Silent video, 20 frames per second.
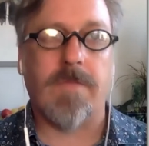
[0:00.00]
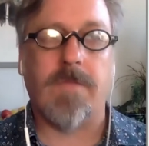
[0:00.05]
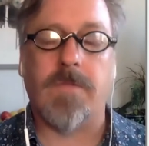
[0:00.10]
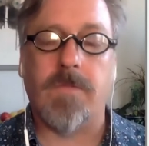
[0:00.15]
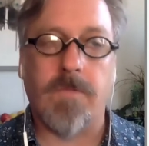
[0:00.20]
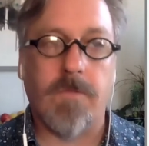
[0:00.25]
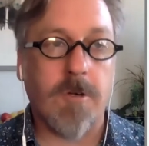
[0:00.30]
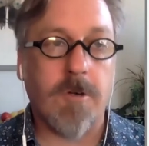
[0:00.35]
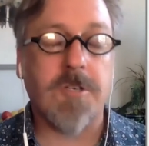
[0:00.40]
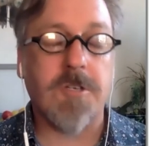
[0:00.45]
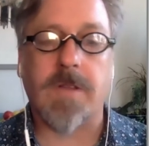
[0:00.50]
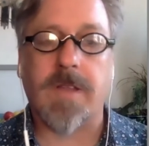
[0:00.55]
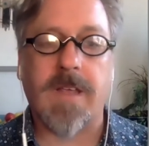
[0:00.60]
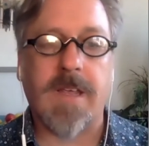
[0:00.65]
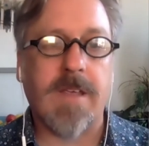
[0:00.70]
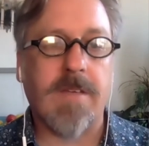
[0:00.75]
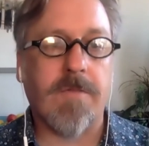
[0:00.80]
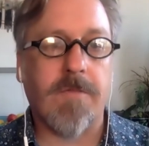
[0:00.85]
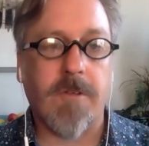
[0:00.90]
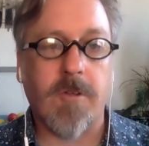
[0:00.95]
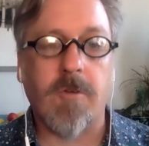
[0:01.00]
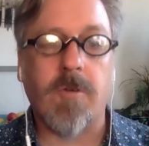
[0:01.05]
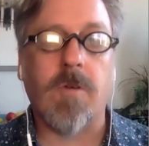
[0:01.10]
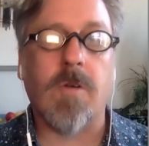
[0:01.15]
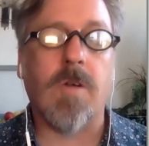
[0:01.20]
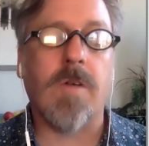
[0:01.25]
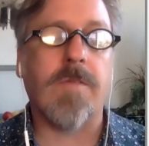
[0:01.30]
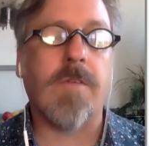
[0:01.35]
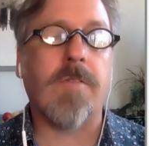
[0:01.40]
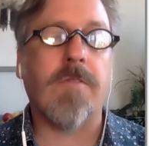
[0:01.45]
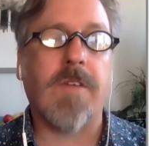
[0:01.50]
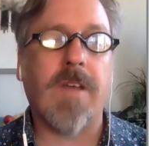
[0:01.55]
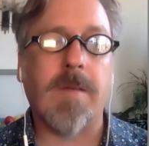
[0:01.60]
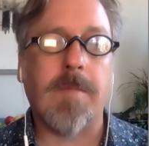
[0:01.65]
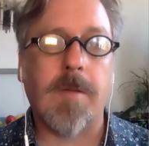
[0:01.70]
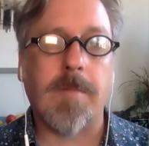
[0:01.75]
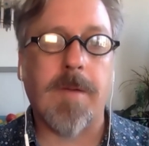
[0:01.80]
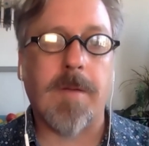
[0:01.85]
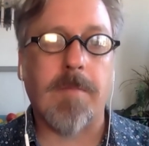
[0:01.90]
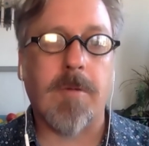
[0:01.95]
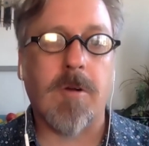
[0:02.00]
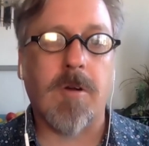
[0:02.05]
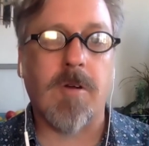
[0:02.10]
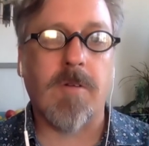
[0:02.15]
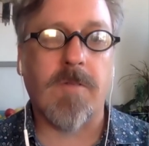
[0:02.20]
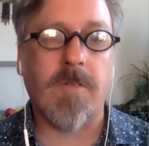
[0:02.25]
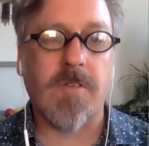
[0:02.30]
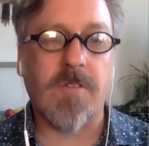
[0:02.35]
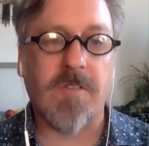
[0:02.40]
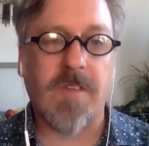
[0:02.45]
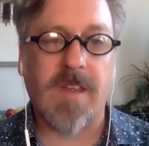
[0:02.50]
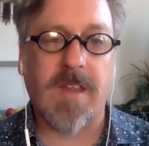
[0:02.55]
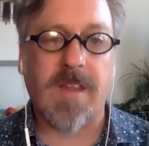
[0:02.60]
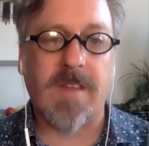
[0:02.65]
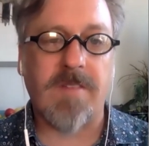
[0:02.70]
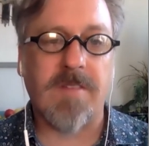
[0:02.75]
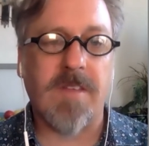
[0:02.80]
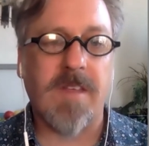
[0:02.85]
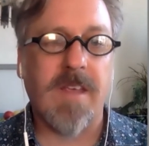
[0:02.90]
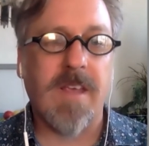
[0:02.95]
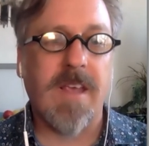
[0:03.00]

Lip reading: virtually a funeral of a family member overseas,